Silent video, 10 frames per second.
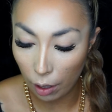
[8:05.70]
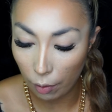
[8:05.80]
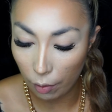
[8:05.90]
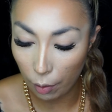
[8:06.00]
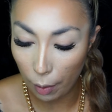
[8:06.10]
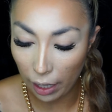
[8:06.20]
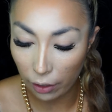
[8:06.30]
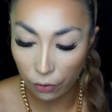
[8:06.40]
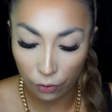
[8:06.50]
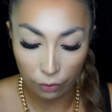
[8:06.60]
the back
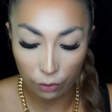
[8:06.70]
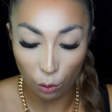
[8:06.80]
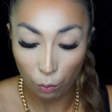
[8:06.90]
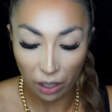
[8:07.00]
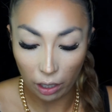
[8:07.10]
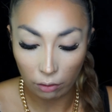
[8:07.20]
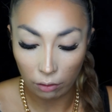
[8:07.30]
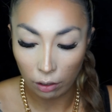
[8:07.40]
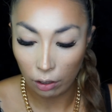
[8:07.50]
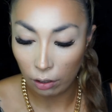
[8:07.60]
of something,
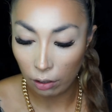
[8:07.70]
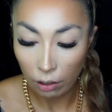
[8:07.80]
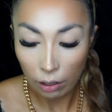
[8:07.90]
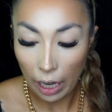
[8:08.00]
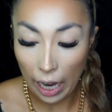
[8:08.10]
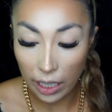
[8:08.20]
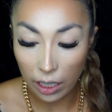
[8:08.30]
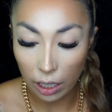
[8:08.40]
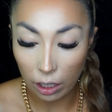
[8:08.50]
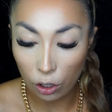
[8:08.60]

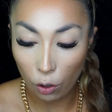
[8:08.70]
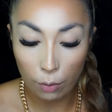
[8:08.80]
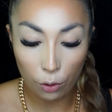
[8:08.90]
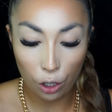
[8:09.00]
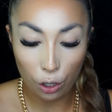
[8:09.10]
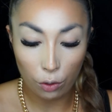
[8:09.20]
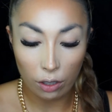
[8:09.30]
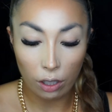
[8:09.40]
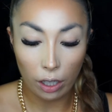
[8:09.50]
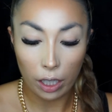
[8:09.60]
anything. So I'm just
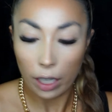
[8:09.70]
using like